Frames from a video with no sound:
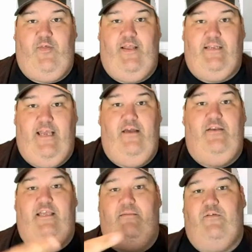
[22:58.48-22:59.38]
thing down,
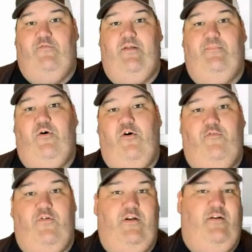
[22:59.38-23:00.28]
you give them to flip
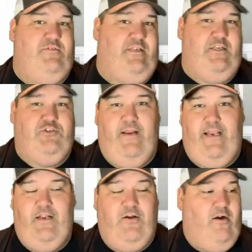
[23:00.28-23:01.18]
over. It was like a
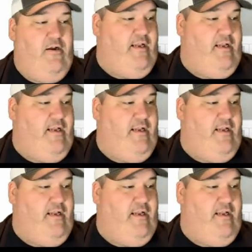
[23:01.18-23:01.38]
trading card